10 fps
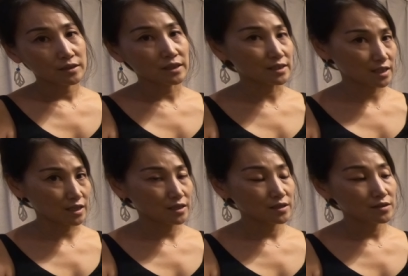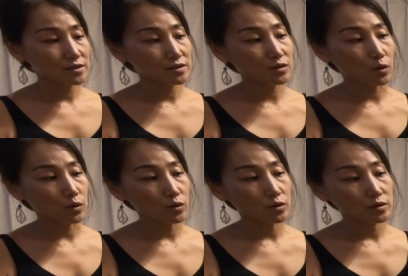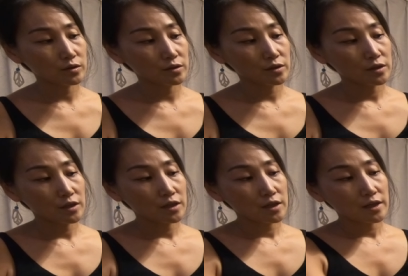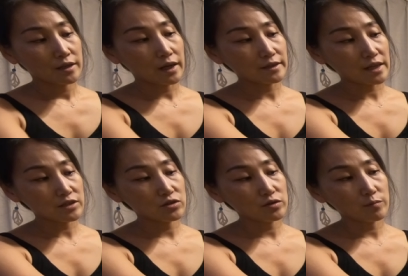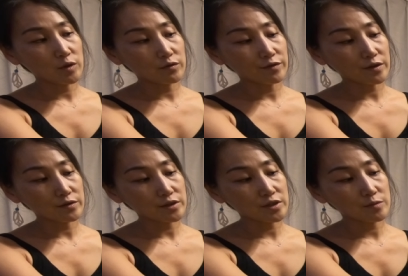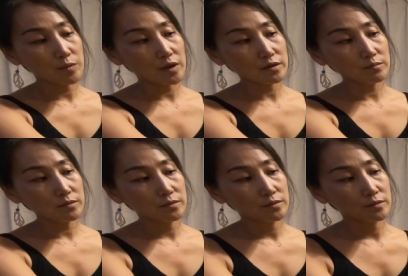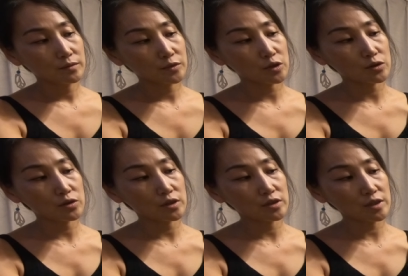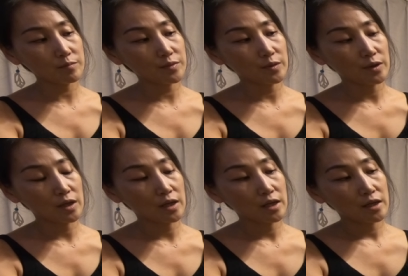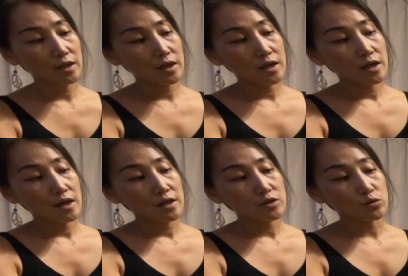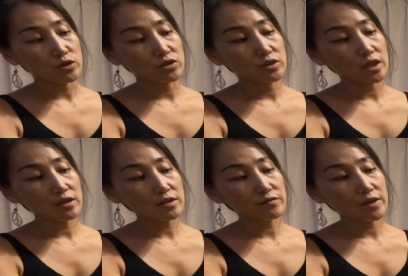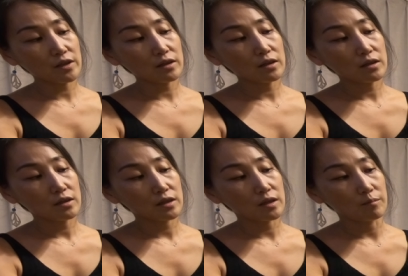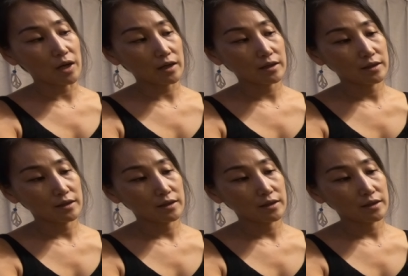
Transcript: that's it so attached to the middle finger's bottom, goes to the tip, switch to the index finger, come back.